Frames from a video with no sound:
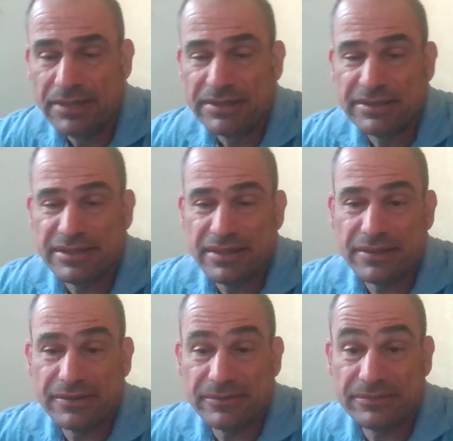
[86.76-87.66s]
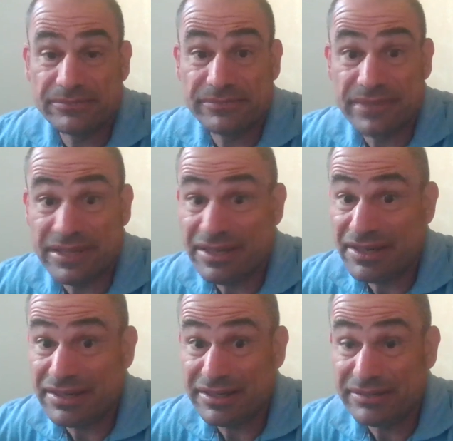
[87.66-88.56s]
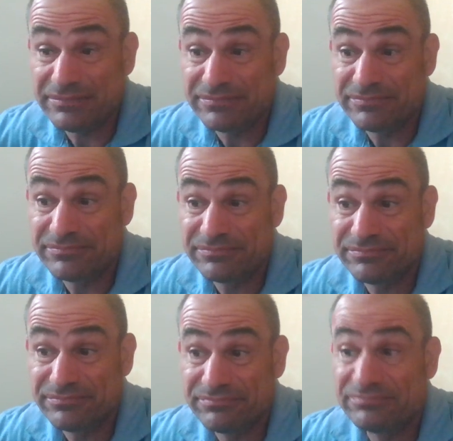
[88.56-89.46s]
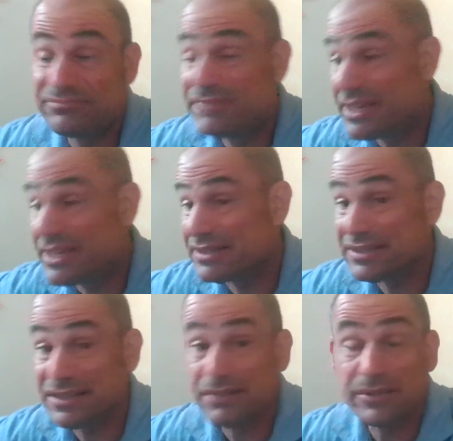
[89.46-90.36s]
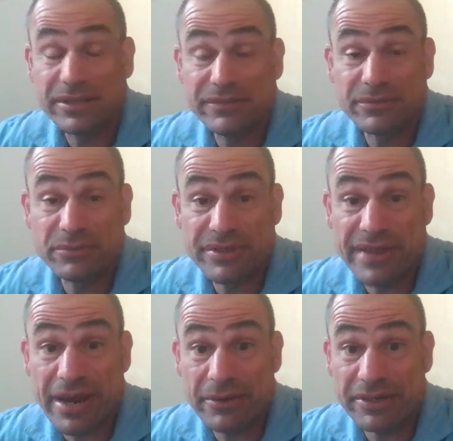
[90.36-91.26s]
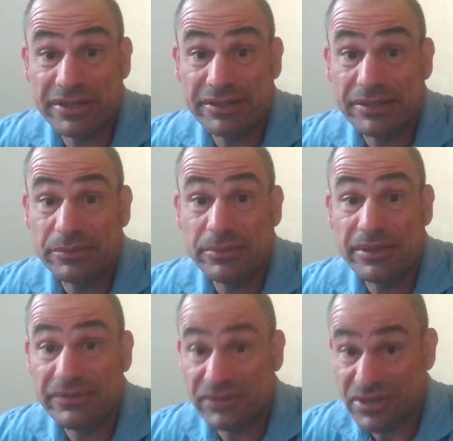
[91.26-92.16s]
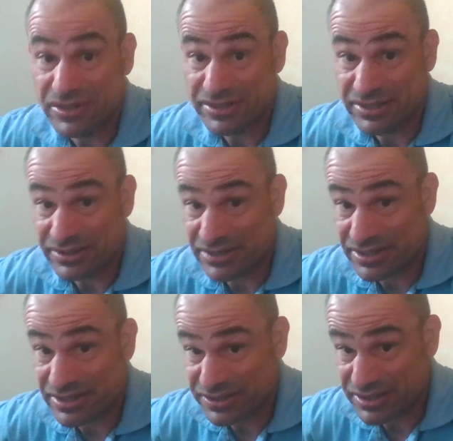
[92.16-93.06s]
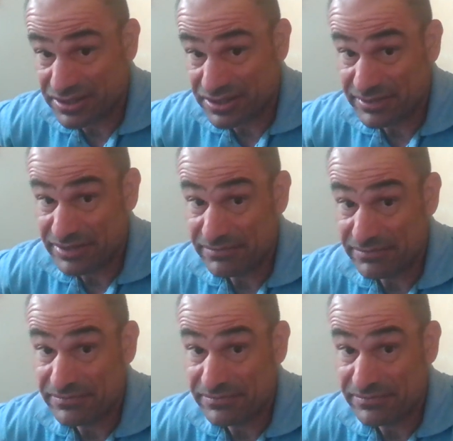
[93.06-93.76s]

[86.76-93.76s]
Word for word: so AI, yes, even without it, we have lost a lot of jobs